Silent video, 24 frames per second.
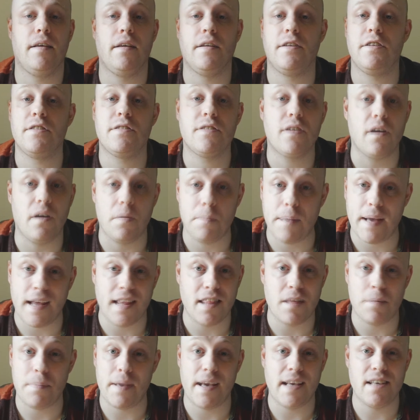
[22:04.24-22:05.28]
you just got to
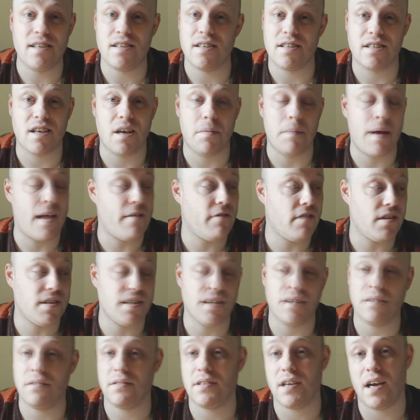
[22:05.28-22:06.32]
pick the pieces up every
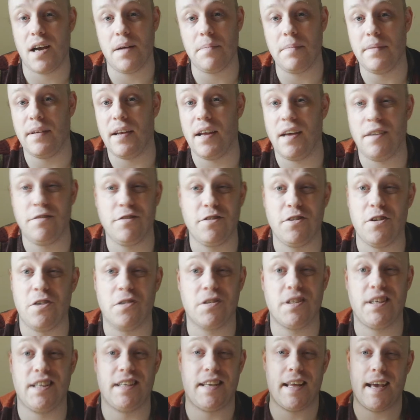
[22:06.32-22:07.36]
single time life
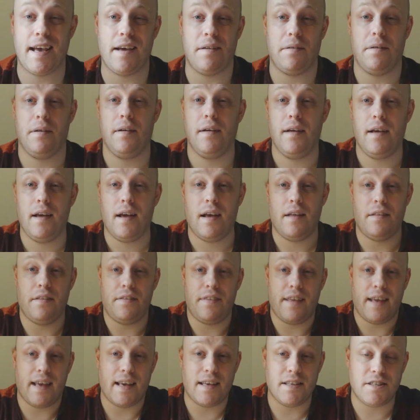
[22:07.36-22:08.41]
knocks you down. And the
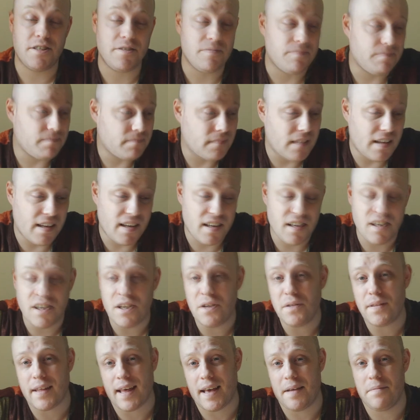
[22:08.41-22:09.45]
thing is, you can
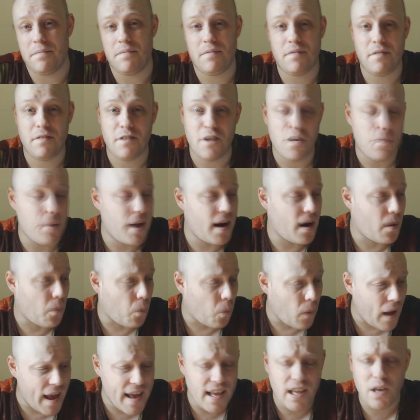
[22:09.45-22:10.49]
do that. No matter
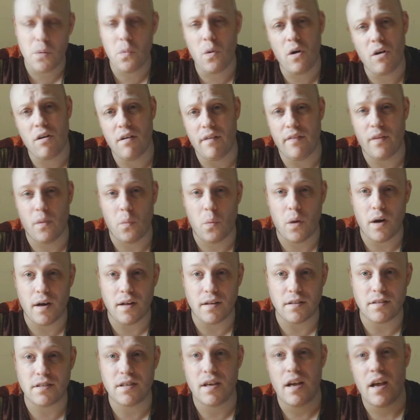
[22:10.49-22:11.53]
where you are in the
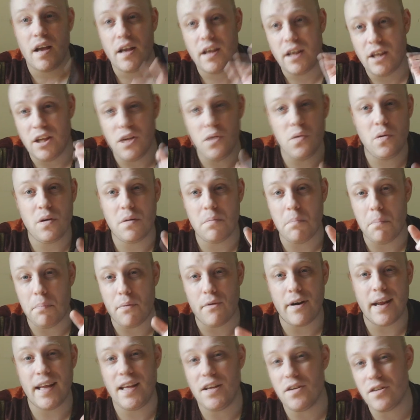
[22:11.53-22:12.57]
world, you can
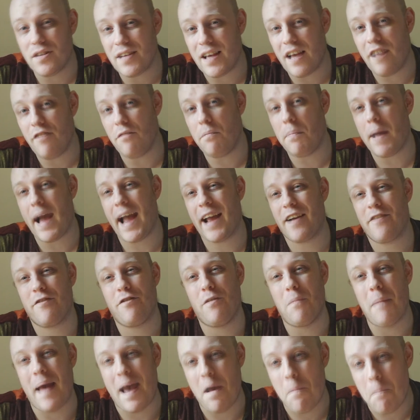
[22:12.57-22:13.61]
bring yourself back
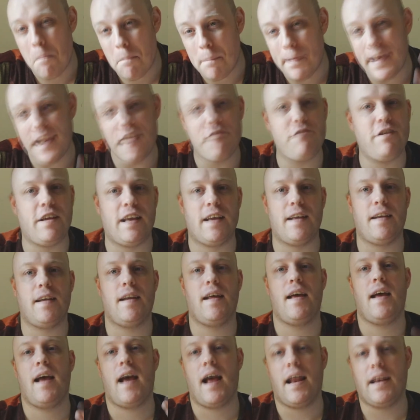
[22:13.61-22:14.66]
from
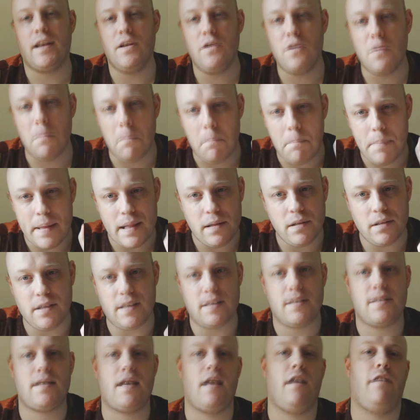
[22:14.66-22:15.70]
oblivion, and you can build
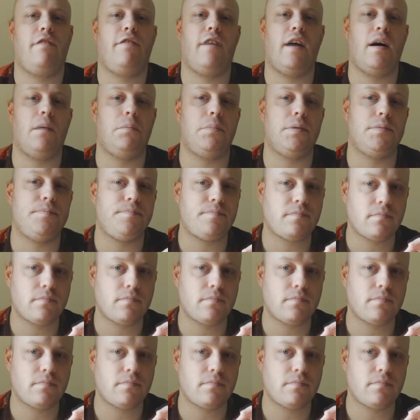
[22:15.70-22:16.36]
yourself up.